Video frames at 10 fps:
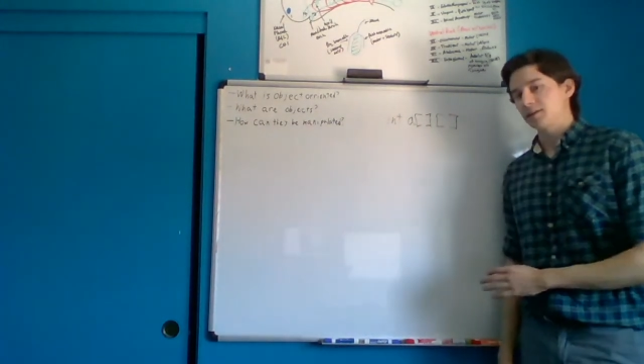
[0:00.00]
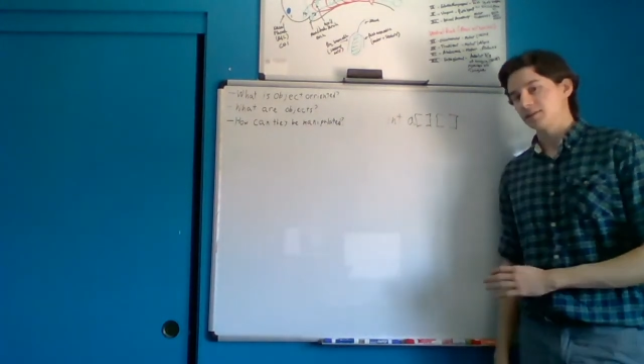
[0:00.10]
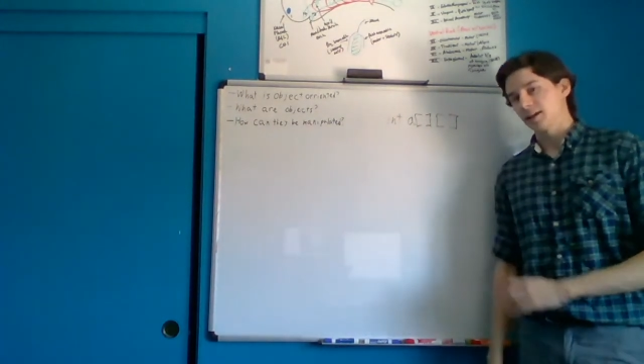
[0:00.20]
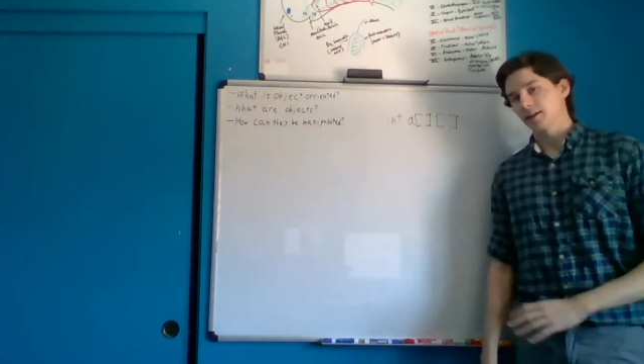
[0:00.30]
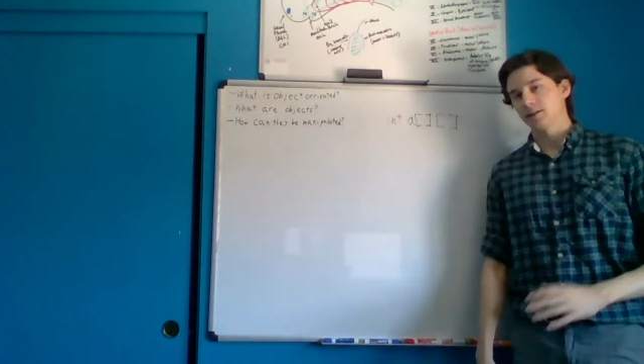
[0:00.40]

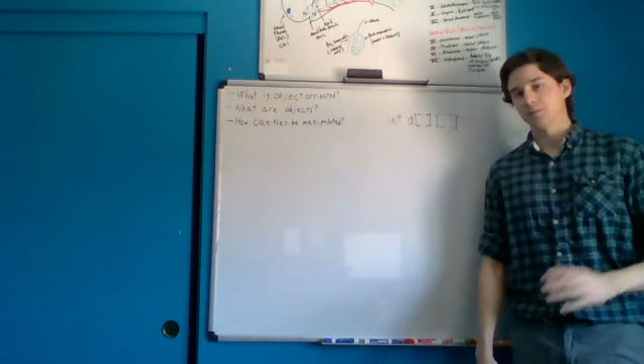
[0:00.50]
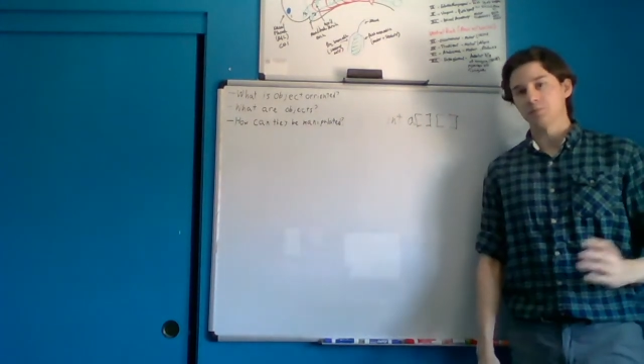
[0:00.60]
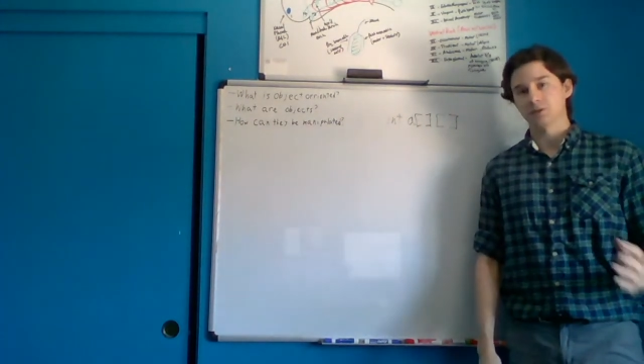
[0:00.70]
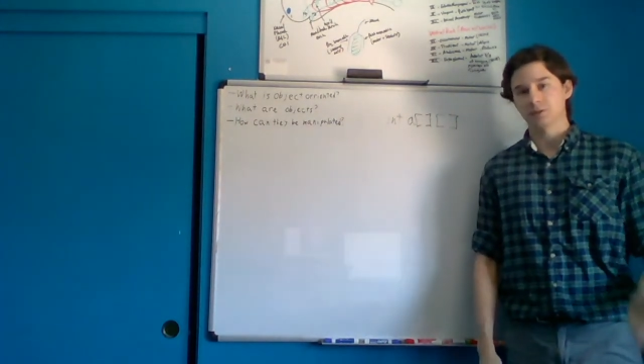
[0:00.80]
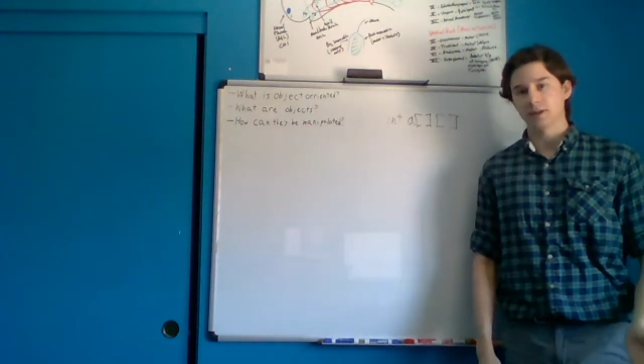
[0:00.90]
because that
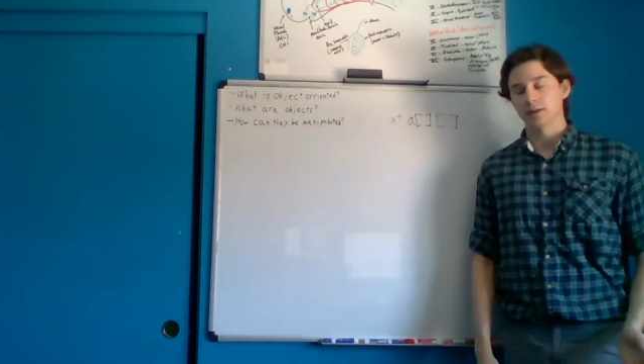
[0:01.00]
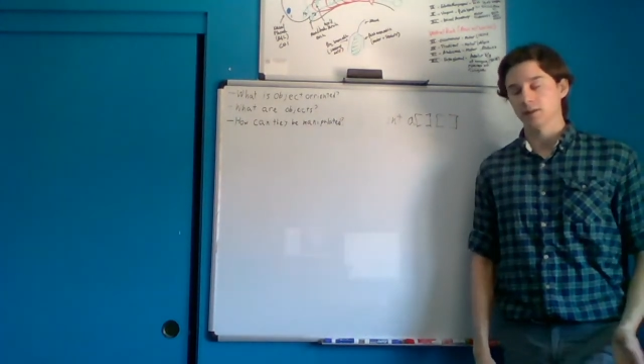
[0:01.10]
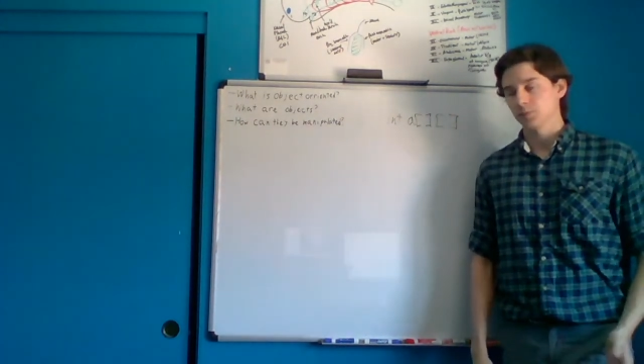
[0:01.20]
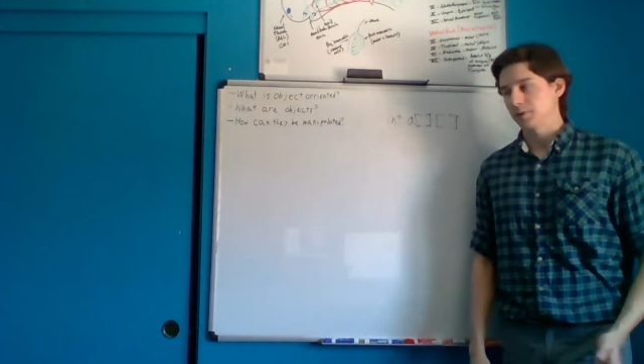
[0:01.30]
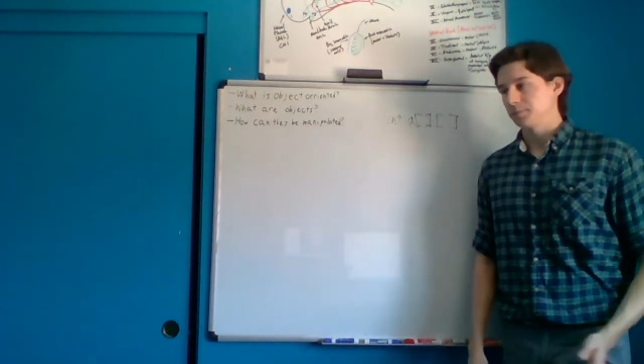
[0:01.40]
comes in a
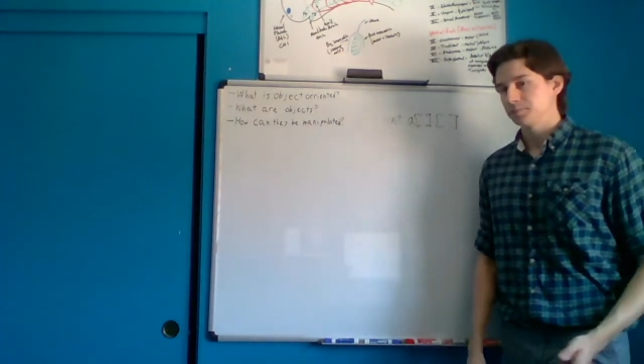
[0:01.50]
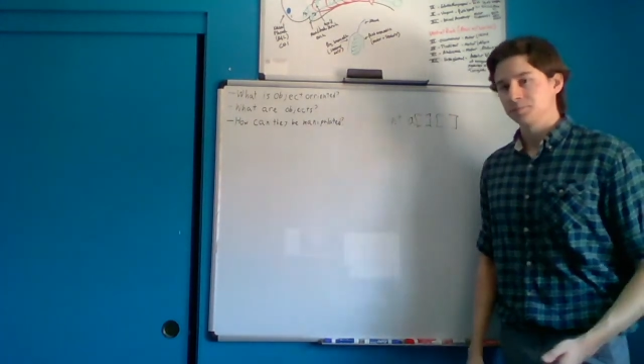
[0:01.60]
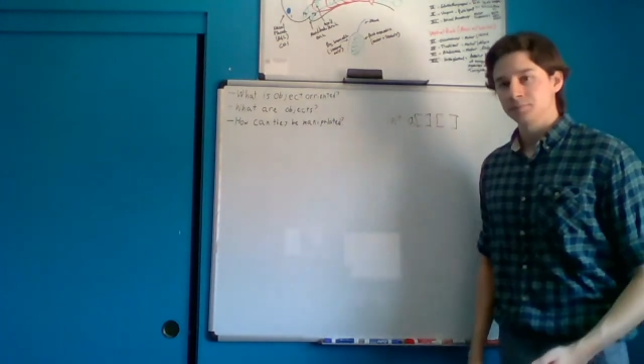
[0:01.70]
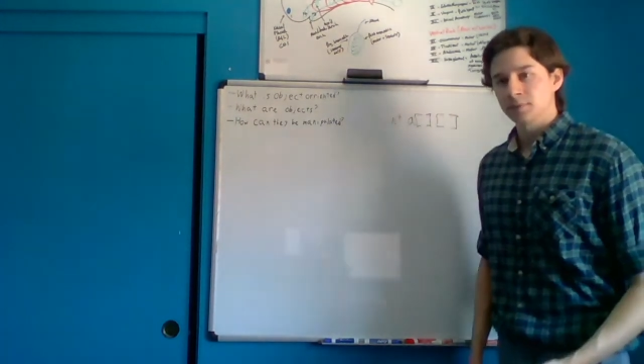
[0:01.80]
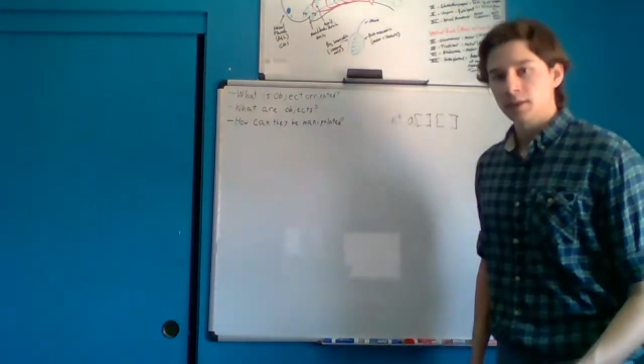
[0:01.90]
little
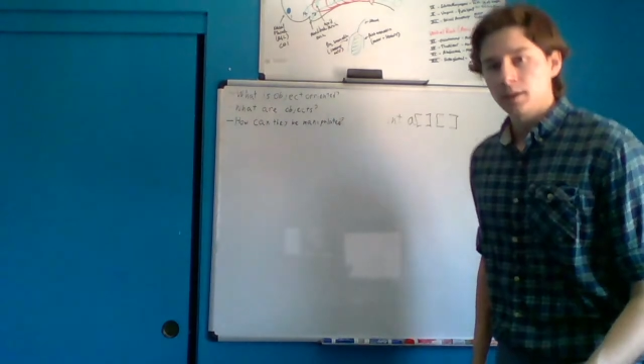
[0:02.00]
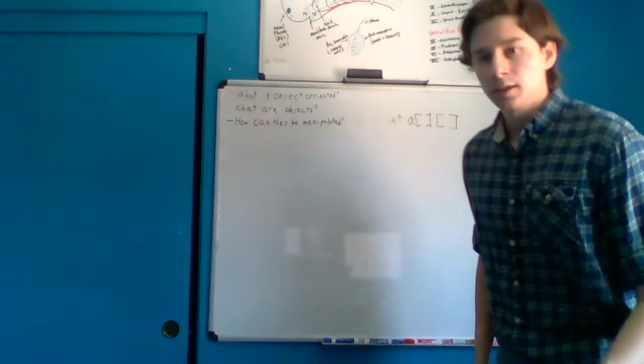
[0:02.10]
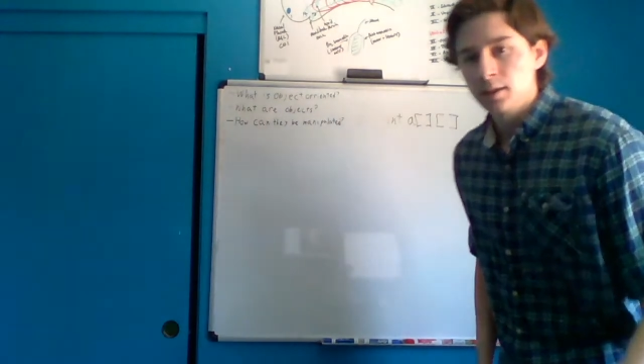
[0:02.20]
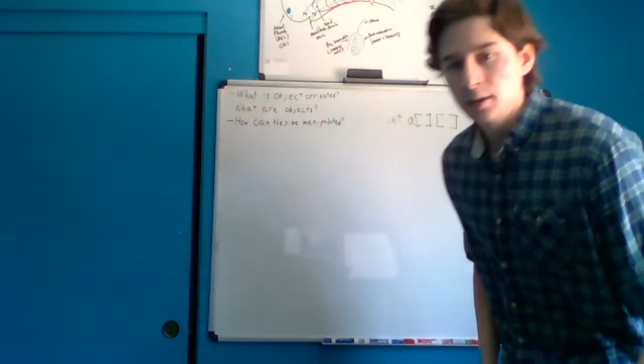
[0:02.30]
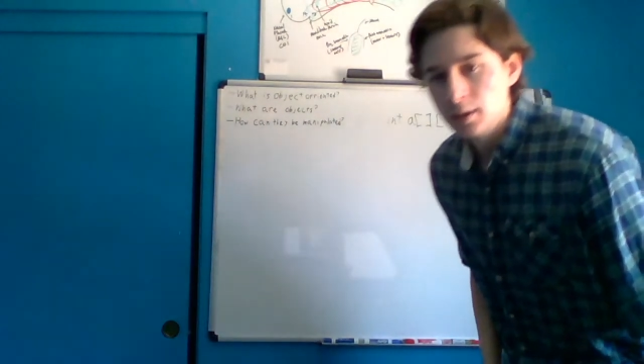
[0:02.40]

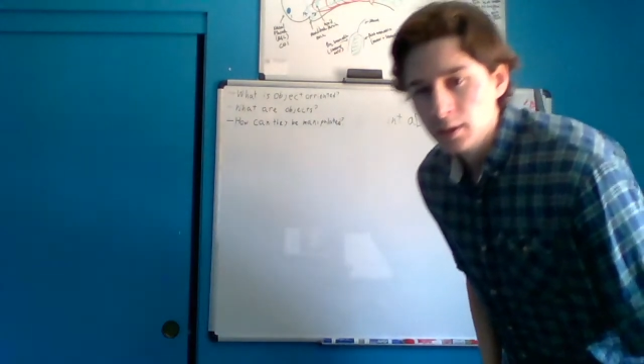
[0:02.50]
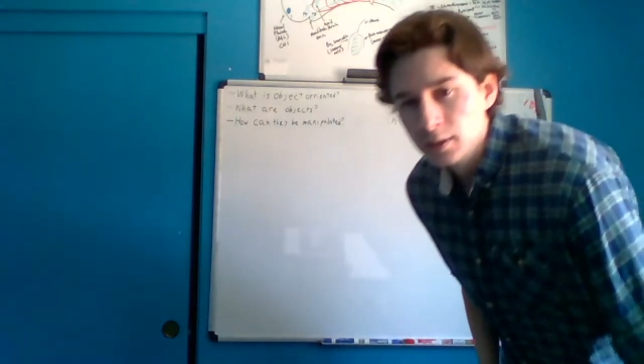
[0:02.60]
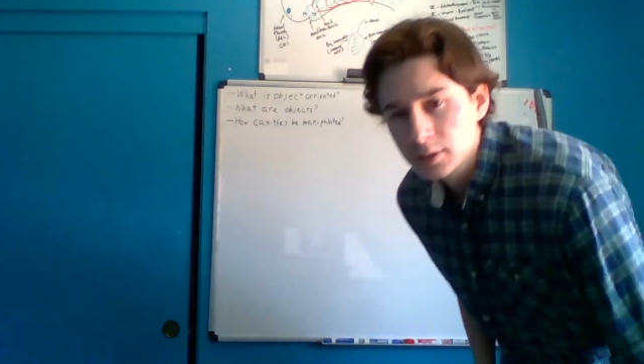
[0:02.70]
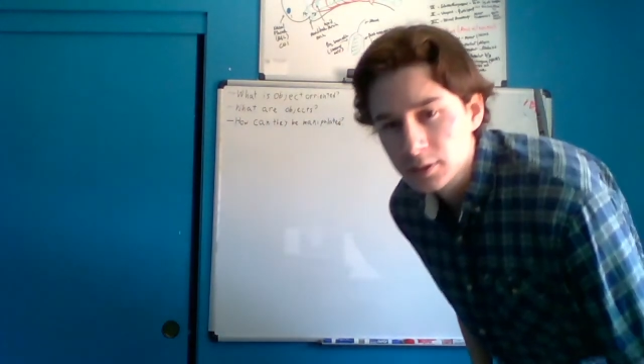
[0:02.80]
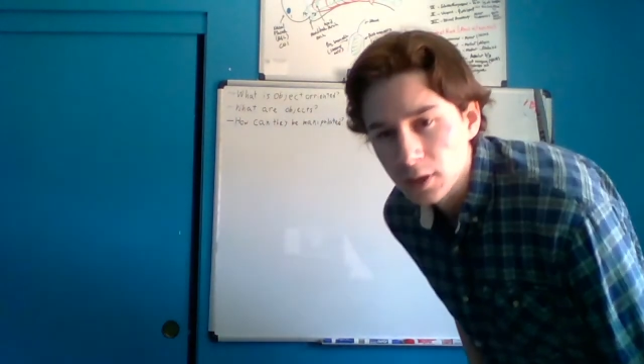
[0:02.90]

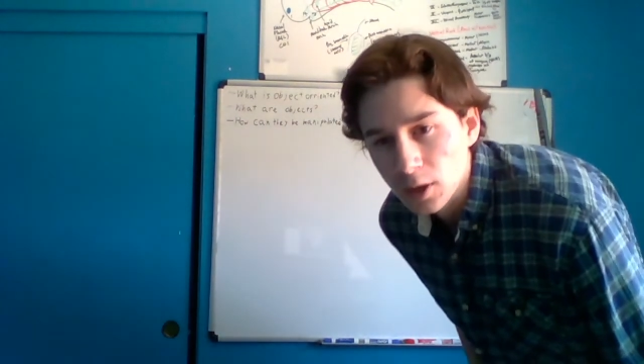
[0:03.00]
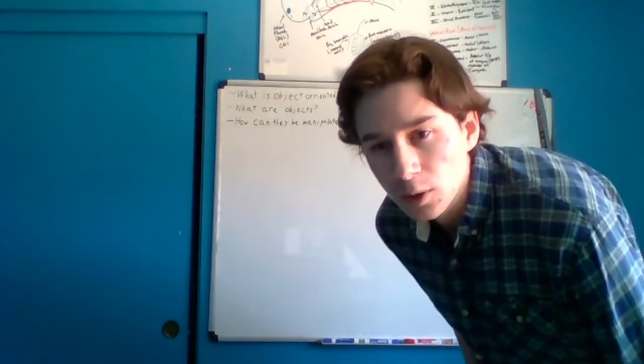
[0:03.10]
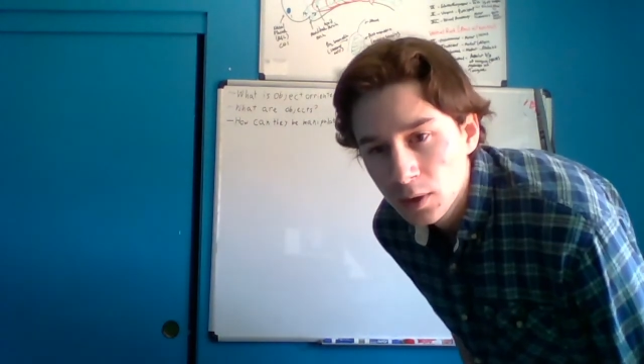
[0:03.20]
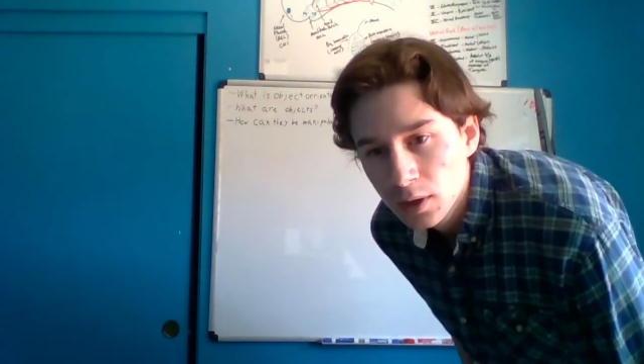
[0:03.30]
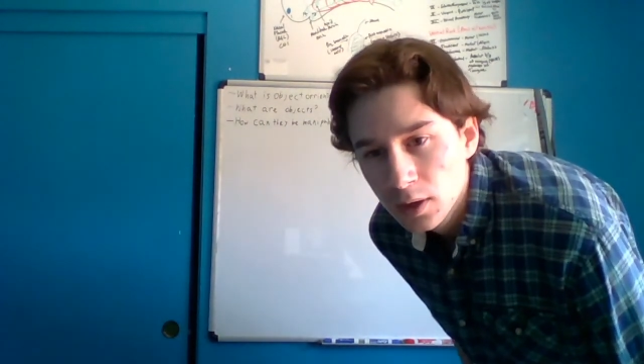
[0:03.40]
bit. So